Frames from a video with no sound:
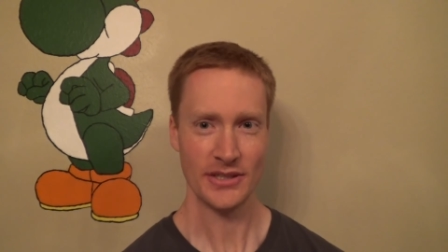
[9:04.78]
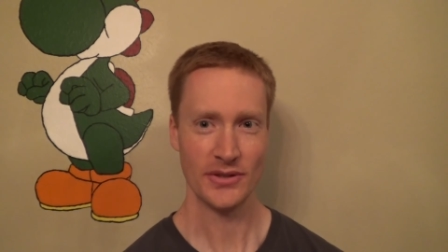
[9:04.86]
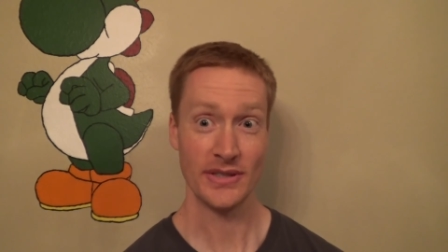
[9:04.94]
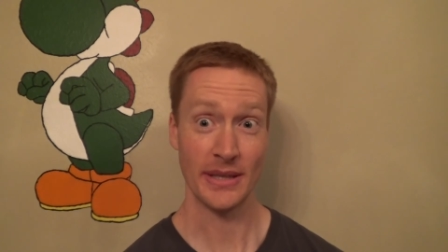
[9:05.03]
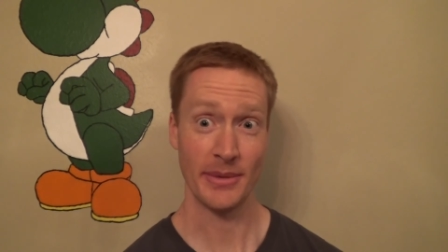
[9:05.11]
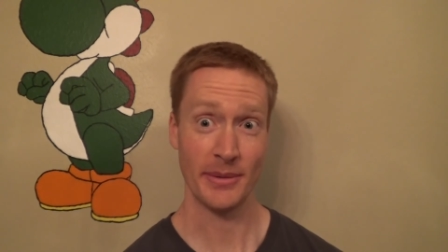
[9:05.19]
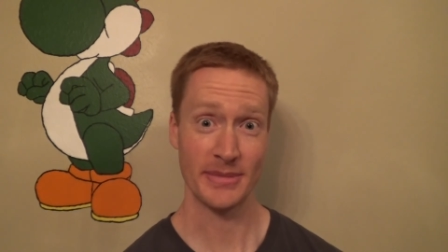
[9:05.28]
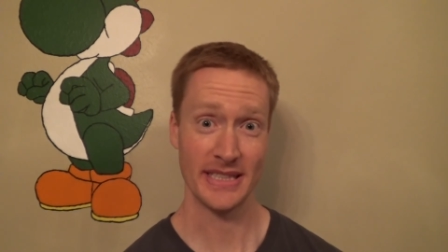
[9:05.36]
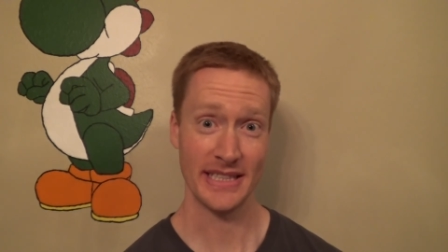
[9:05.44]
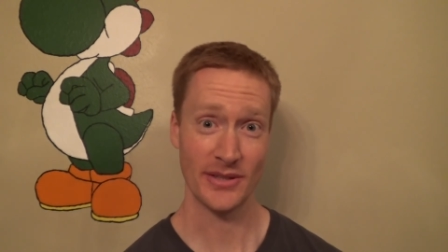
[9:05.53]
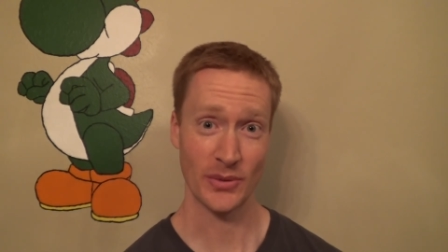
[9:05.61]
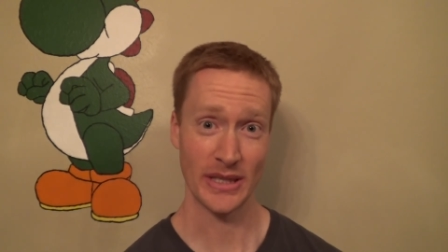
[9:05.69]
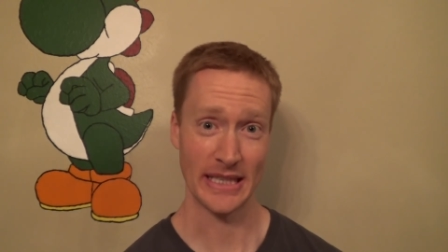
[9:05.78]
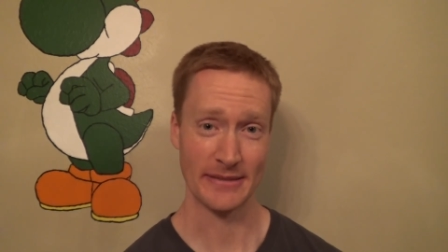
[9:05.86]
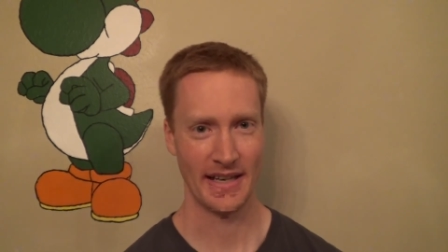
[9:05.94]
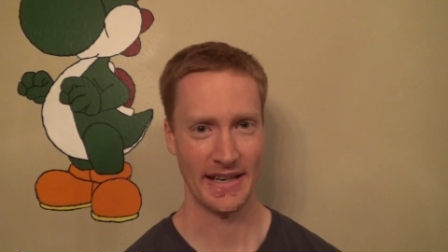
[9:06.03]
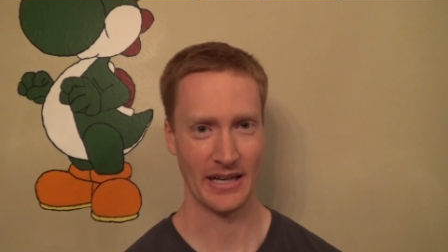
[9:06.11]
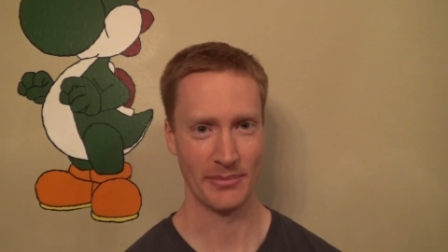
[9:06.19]
use MMC3.
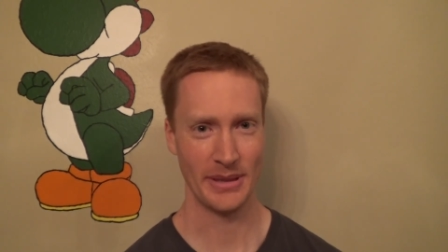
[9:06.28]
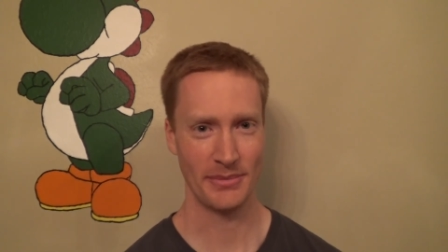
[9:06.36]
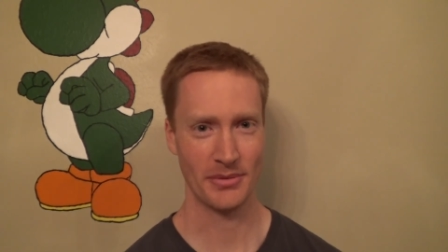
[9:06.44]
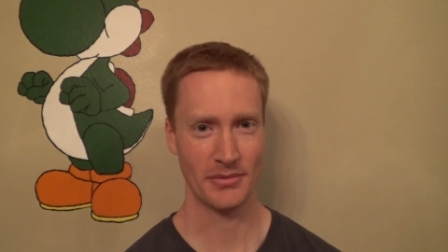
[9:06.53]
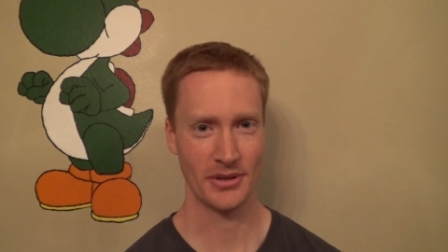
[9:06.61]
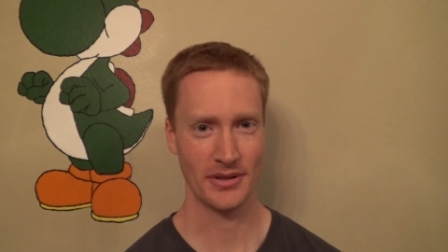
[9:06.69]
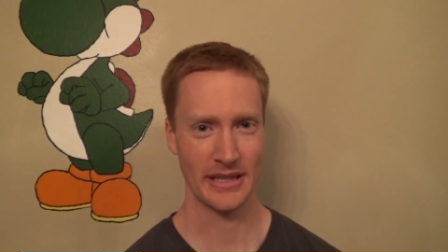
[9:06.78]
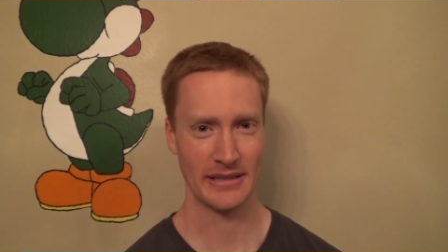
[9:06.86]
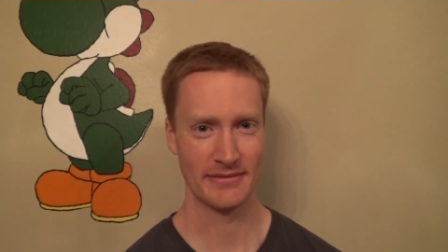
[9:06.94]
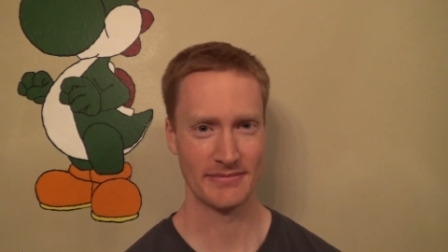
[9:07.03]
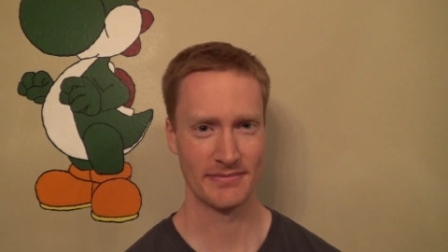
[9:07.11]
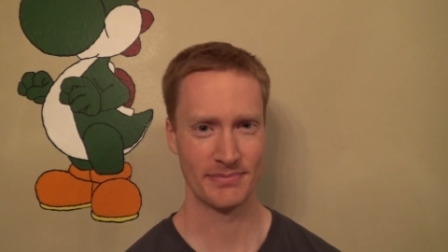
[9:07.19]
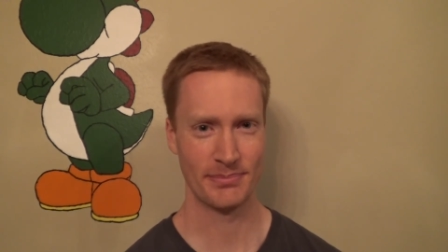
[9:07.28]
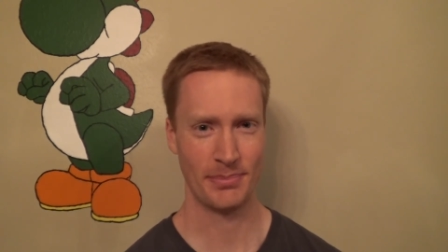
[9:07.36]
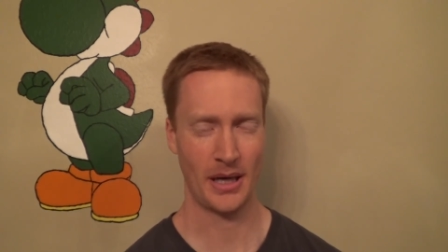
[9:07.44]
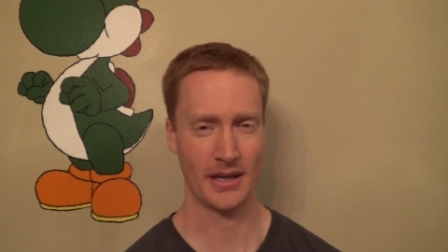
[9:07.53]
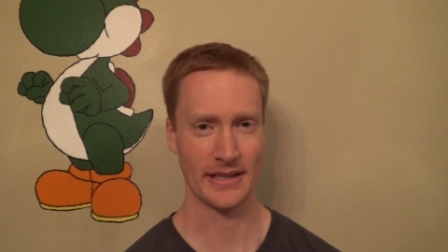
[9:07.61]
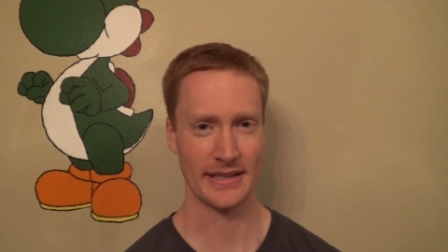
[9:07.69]
Now people really
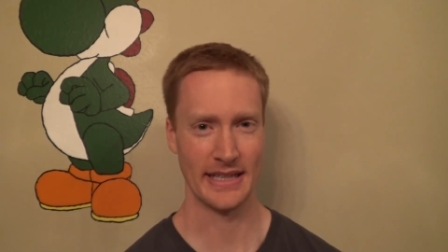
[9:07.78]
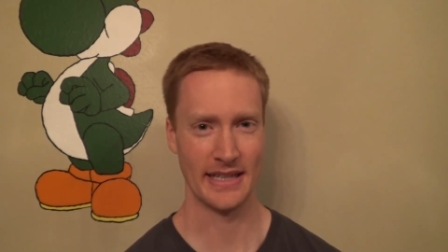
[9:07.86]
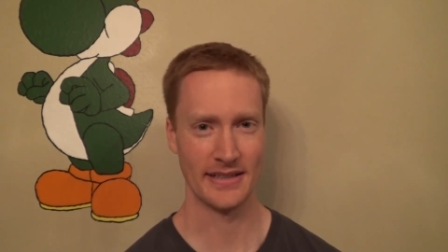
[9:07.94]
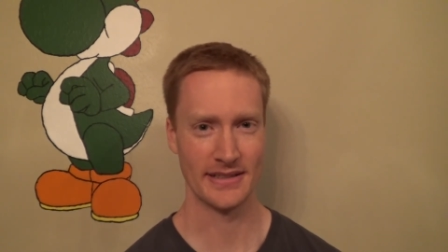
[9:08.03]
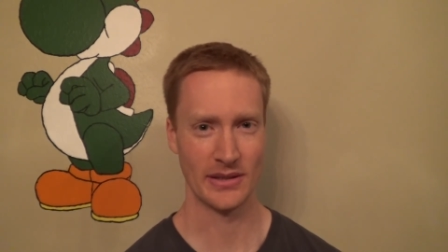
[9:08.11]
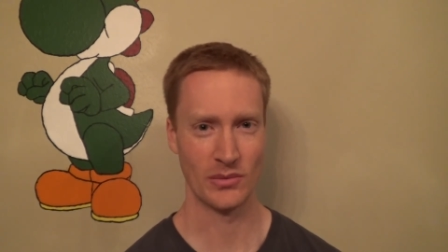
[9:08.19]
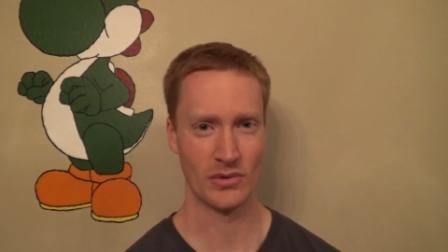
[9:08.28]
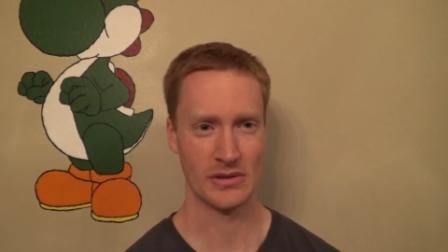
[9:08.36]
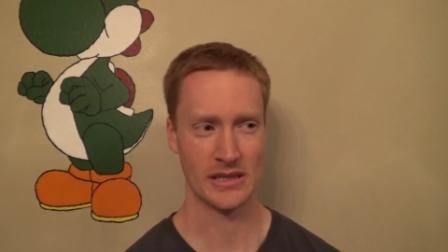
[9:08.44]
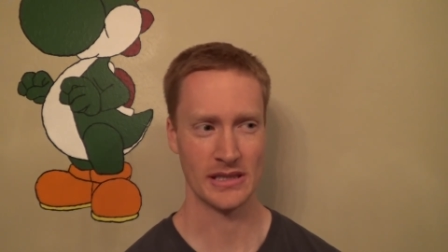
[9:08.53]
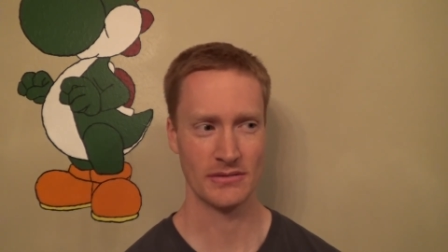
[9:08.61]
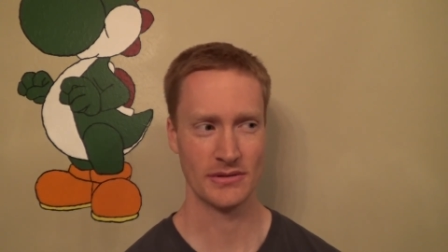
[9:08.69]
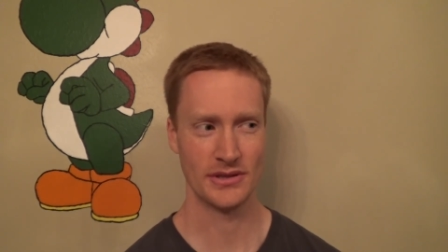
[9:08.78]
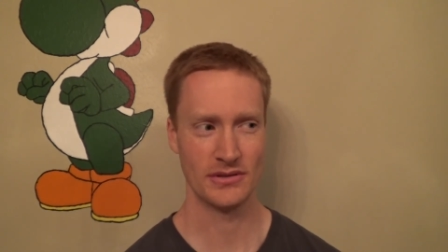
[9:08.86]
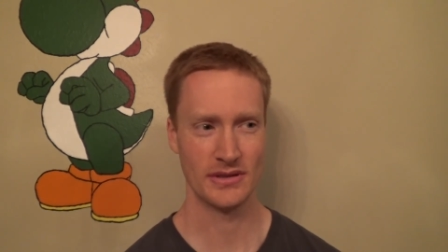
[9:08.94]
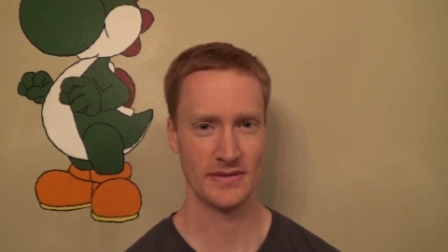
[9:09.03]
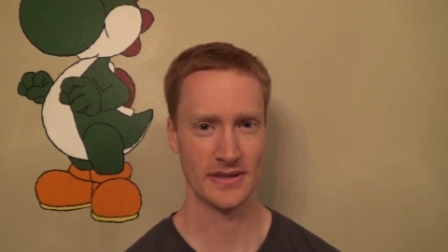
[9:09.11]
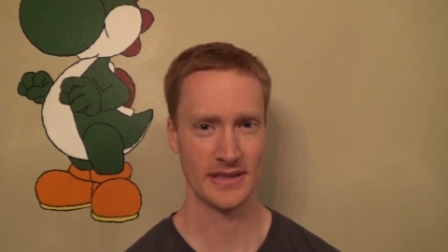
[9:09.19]
balk at that and say, why would
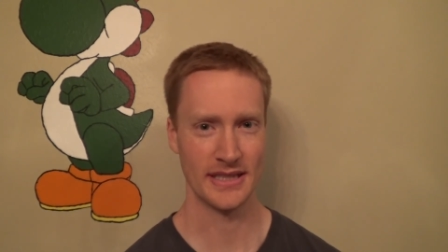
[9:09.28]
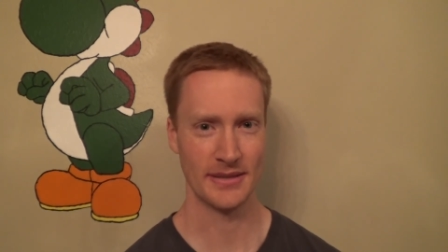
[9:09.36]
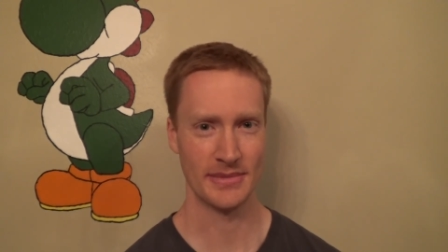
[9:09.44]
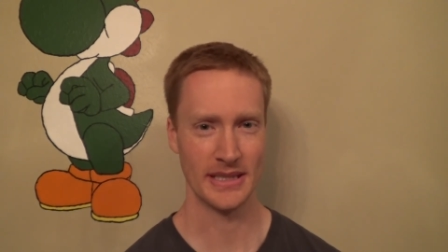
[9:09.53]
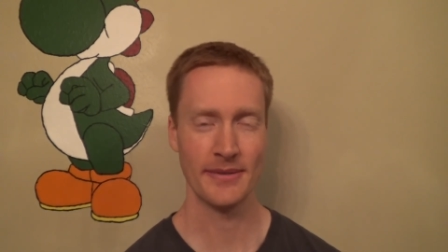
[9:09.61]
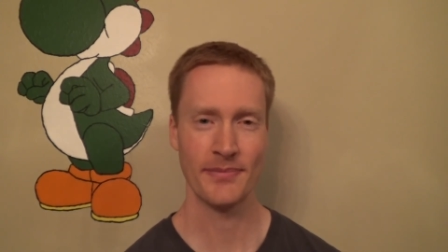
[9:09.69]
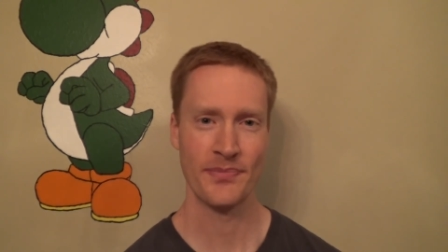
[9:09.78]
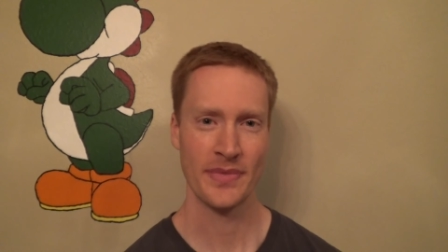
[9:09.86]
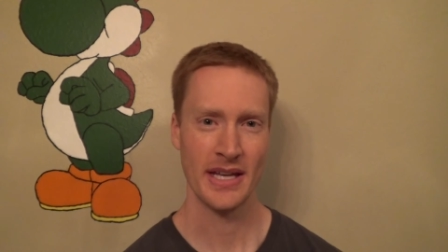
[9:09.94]
you even attempt it?